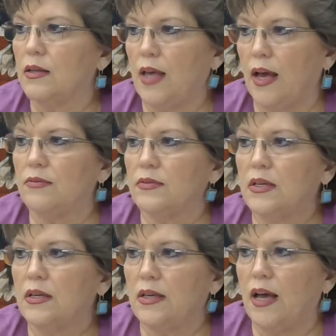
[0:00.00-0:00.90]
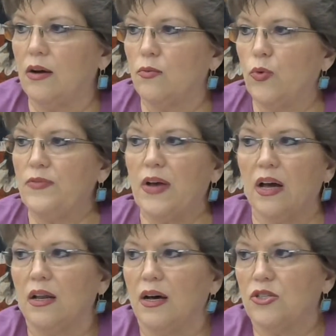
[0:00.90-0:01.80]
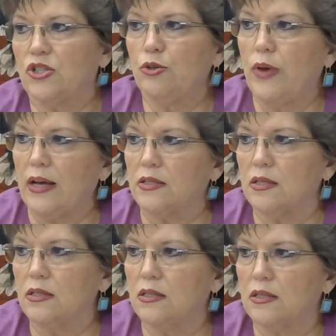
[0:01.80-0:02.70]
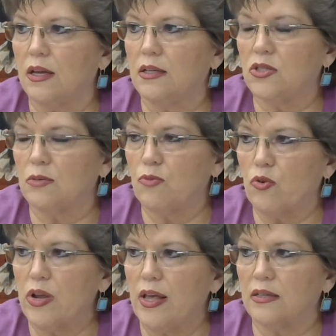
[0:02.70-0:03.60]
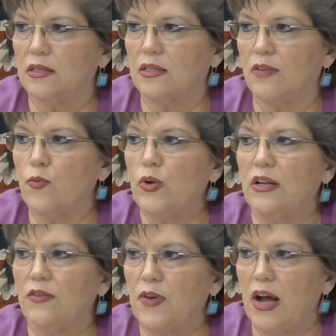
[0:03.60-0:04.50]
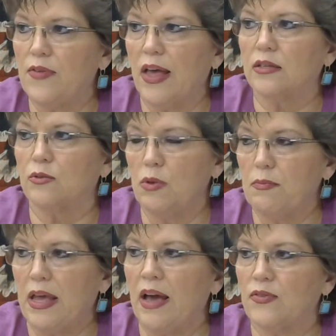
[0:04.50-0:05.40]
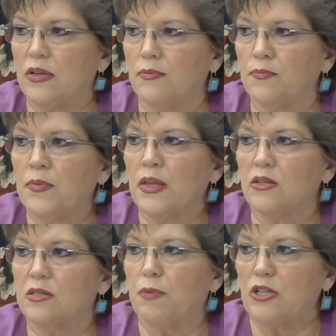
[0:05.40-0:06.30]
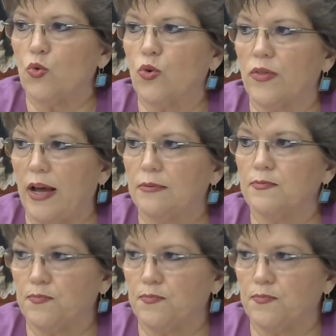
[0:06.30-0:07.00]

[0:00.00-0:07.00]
Yeah. Yeah. We've got a lot of 2Xs and some 3Xs. If we need a 5X, we may have to special order that.